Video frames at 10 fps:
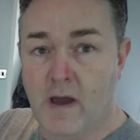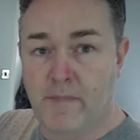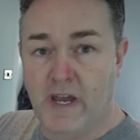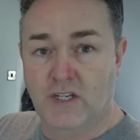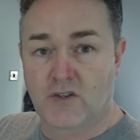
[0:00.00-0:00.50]

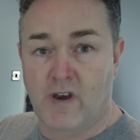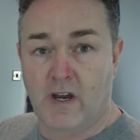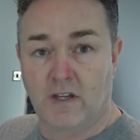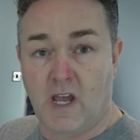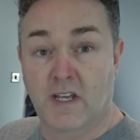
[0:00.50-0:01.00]
that paste
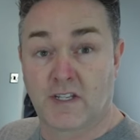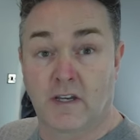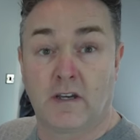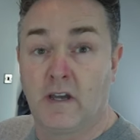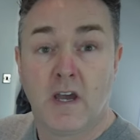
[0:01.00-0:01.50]
around as
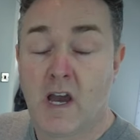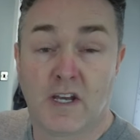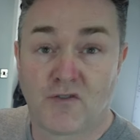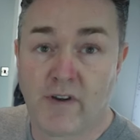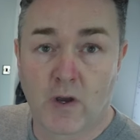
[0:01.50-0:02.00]
I
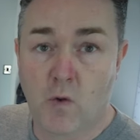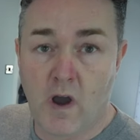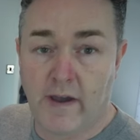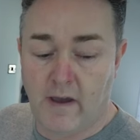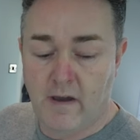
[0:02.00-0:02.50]

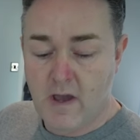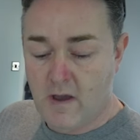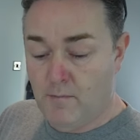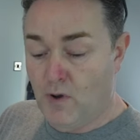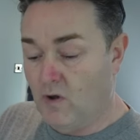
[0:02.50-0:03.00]
require.
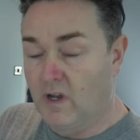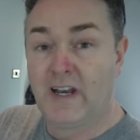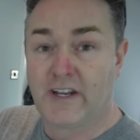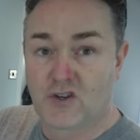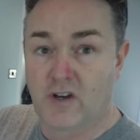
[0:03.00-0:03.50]
But
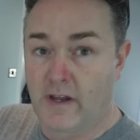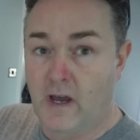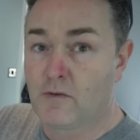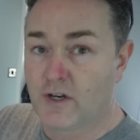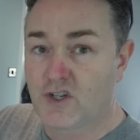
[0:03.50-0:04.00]
literally,
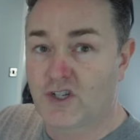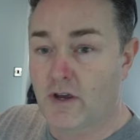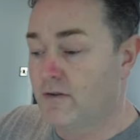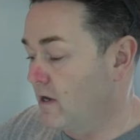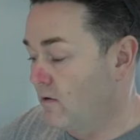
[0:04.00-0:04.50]
I'm going to
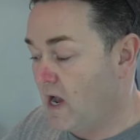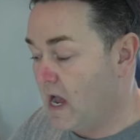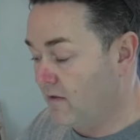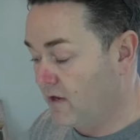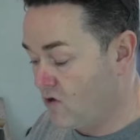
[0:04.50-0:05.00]
show you
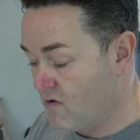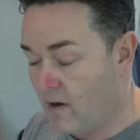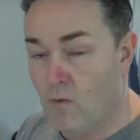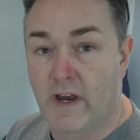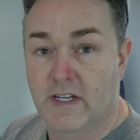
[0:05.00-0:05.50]
how the
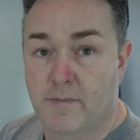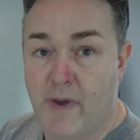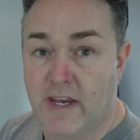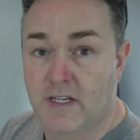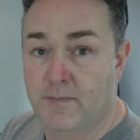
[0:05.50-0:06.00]
correct way to
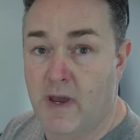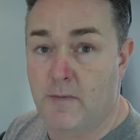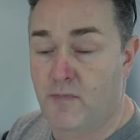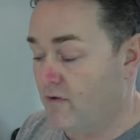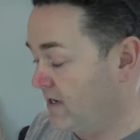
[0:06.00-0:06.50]
paste
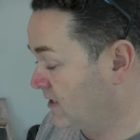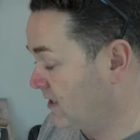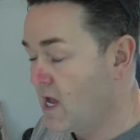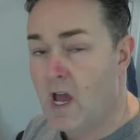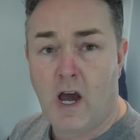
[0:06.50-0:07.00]
paper is,
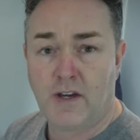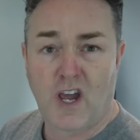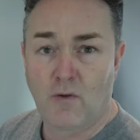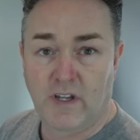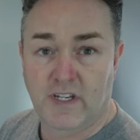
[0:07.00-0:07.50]
and
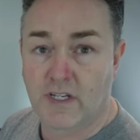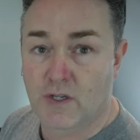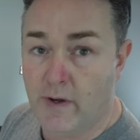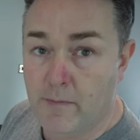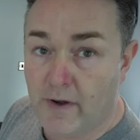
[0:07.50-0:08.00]
don't listen
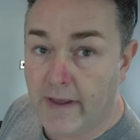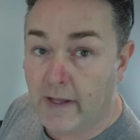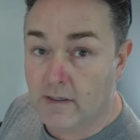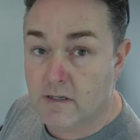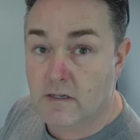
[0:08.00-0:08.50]
to anybody
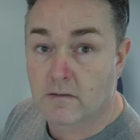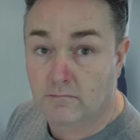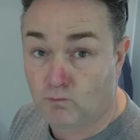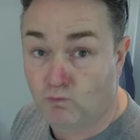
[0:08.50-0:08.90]
else.